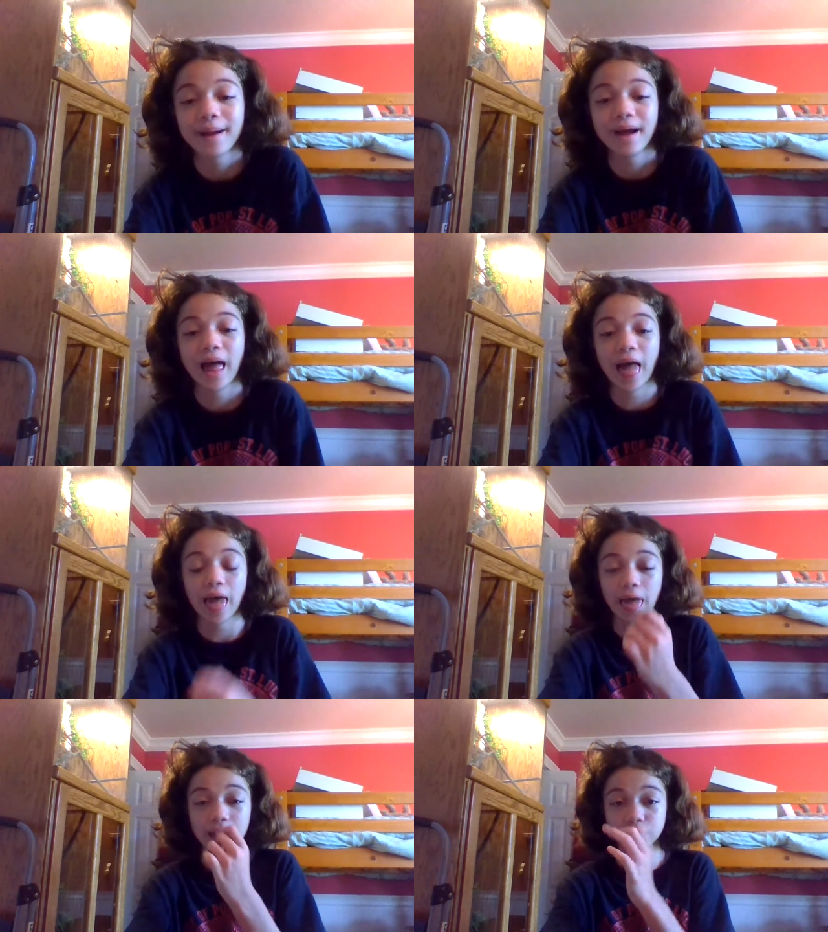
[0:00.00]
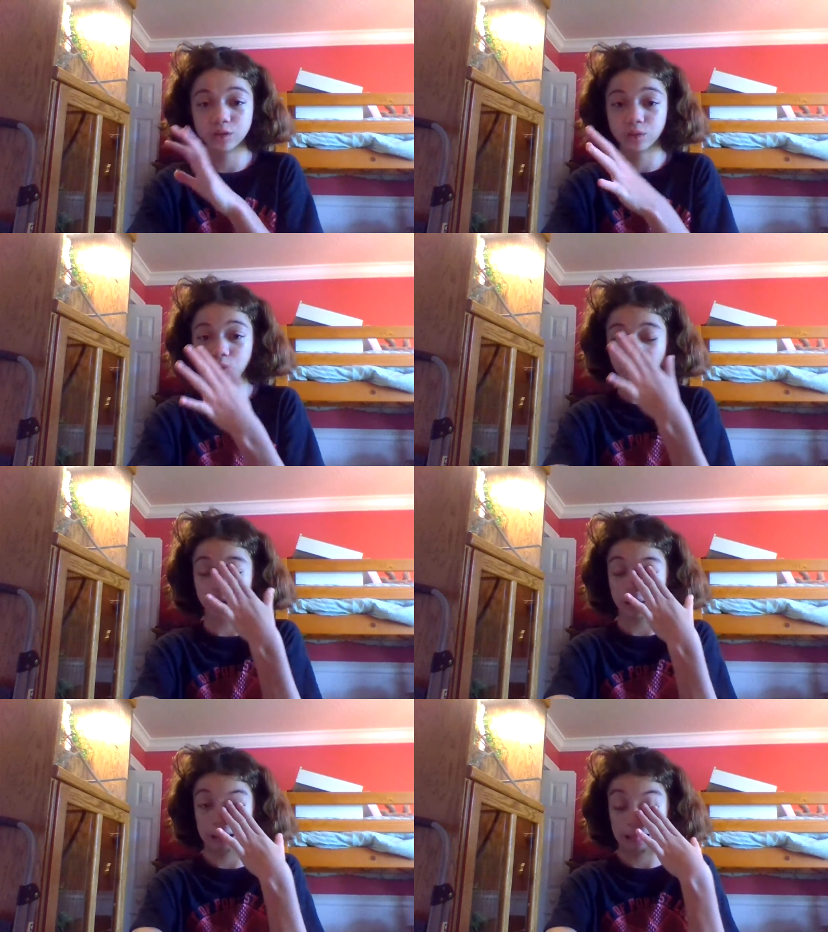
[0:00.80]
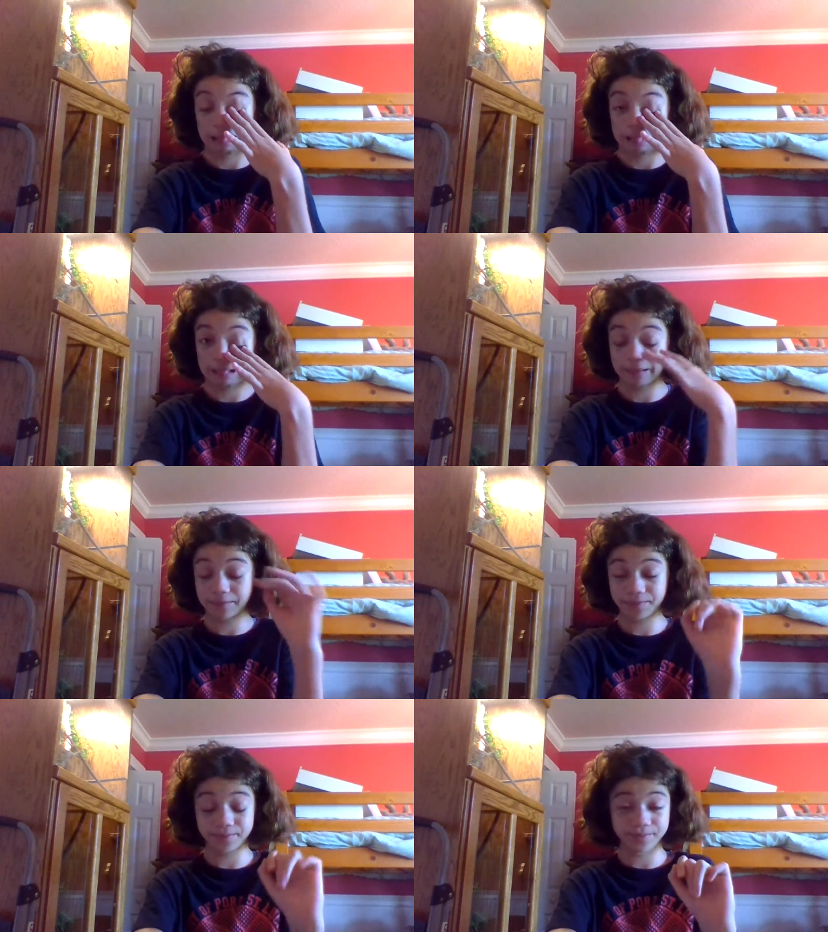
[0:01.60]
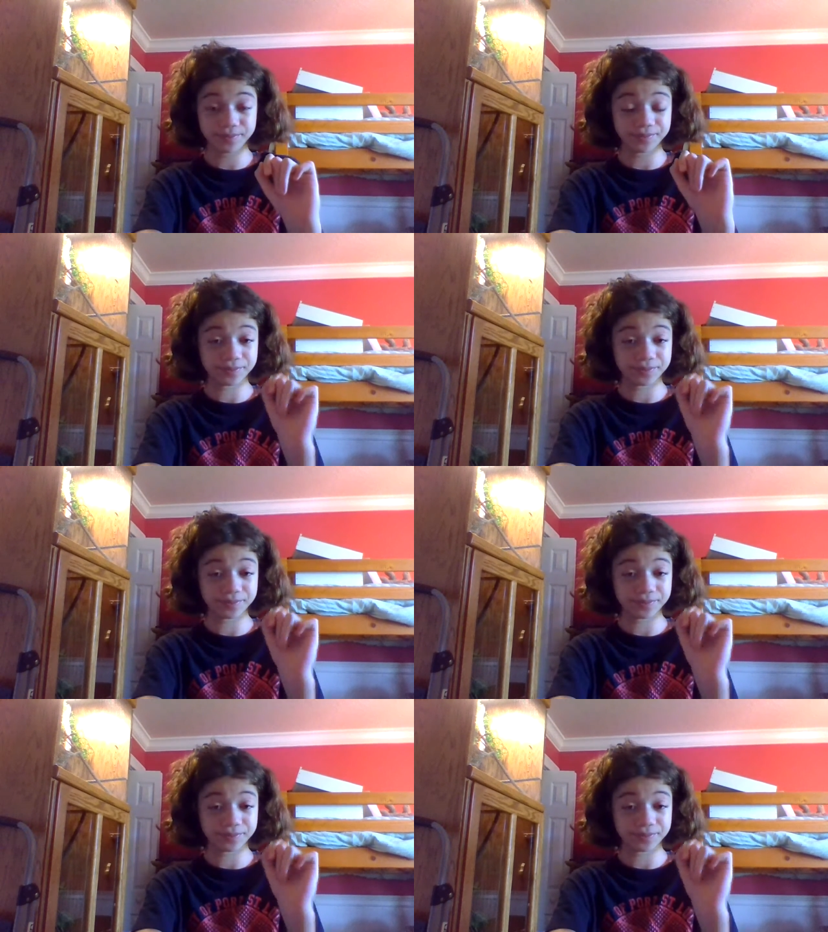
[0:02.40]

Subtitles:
[no speech]